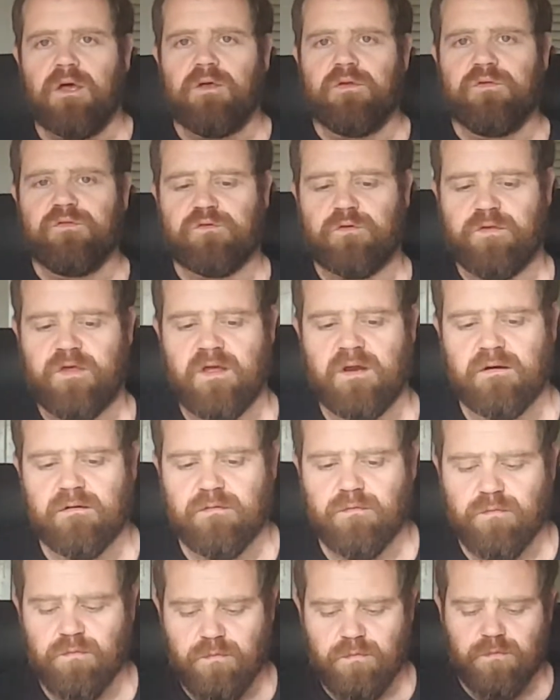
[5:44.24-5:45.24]
So there,
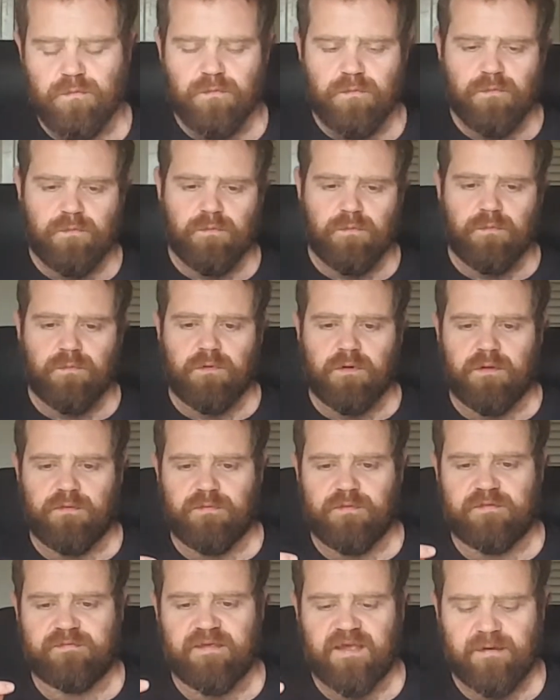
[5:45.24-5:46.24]

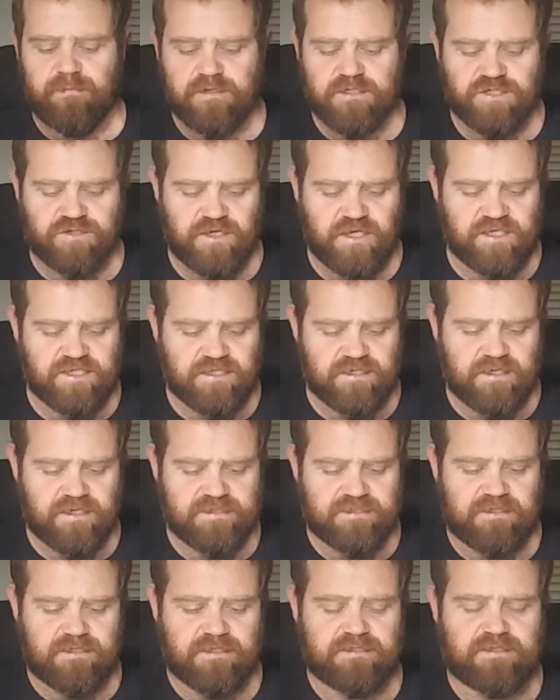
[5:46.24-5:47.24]
the demonstration is
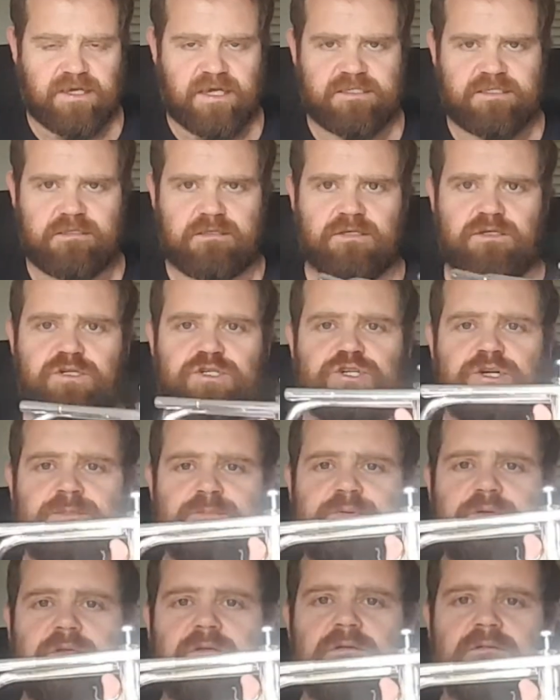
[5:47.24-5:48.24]
that it's actually the
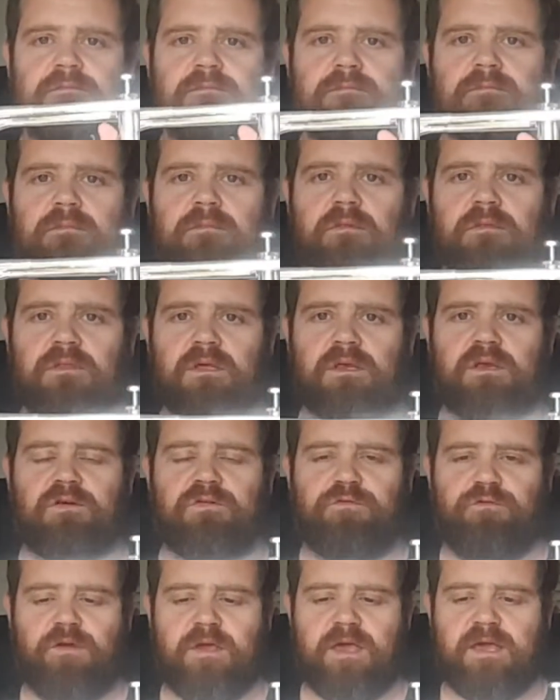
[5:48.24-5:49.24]
trumpet that
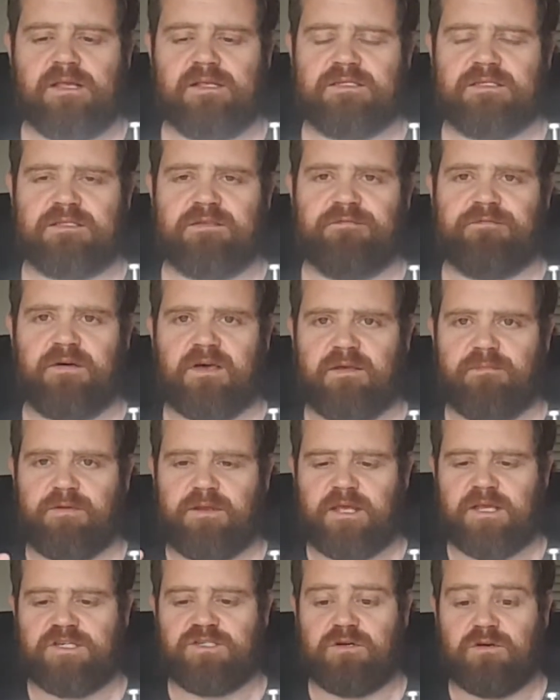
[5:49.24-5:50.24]
creates the
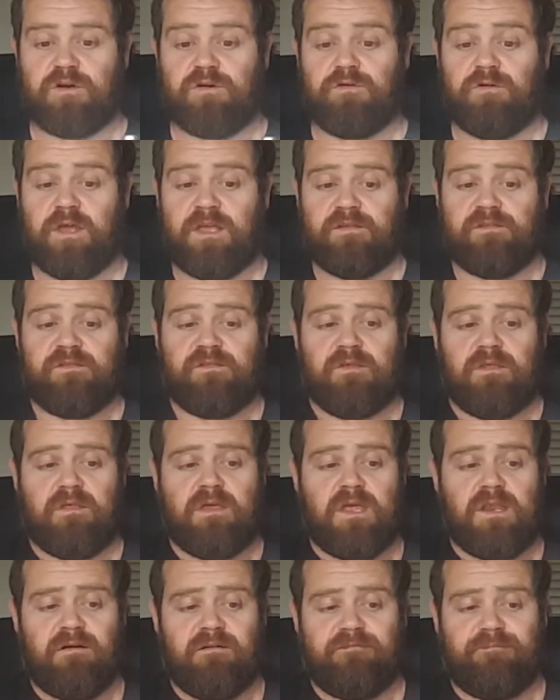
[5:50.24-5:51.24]
vibration, or creates
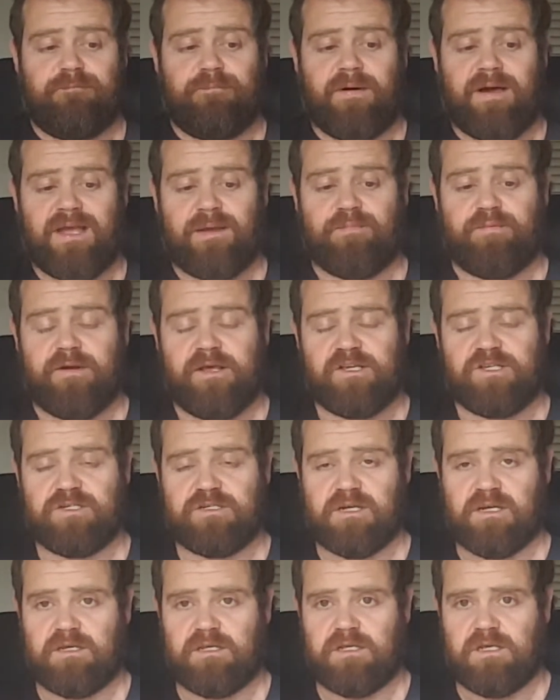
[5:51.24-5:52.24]
enough back
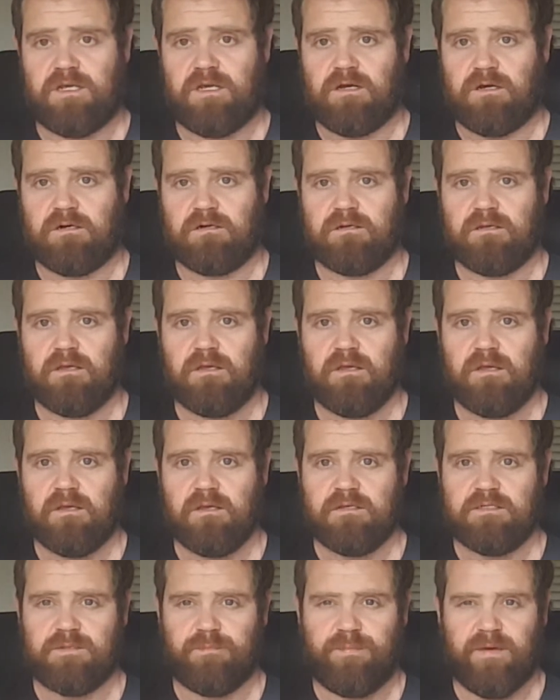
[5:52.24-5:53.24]
pressure in here.
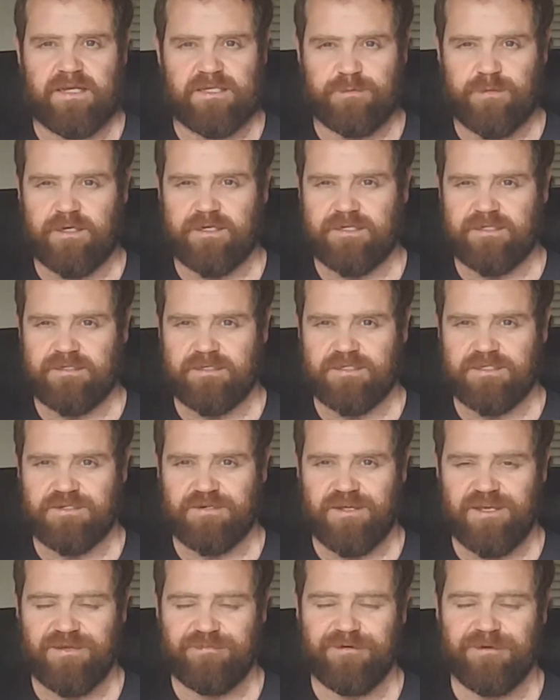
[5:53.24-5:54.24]
It's the best way I can
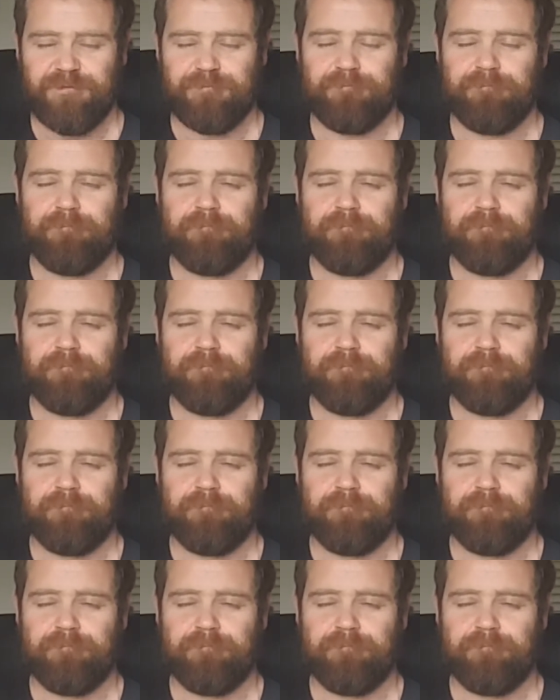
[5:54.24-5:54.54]
describe it,